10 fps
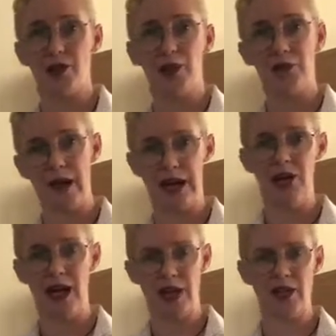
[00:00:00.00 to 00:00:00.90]
are on
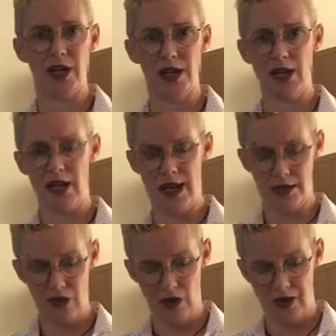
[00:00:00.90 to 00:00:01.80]
page 18
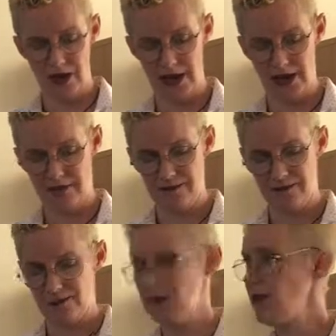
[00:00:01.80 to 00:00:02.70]
and 19.
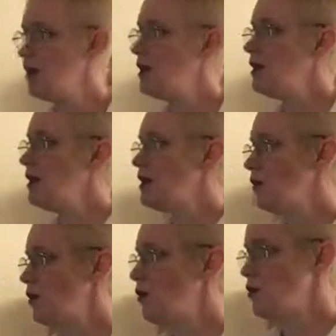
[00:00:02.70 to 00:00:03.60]

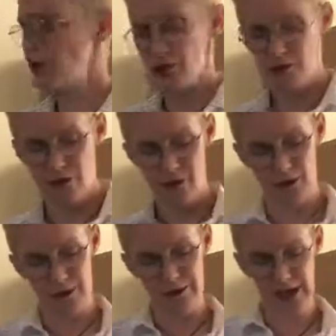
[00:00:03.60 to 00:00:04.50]
Pause,
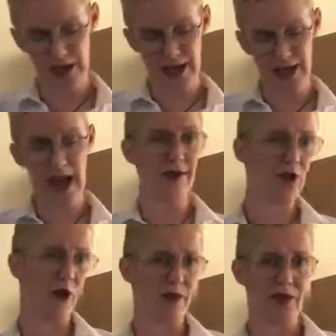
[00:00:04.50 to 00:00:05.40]
reflect, and have a
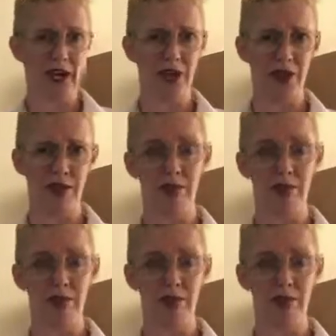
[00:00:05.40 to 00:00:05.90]
conversation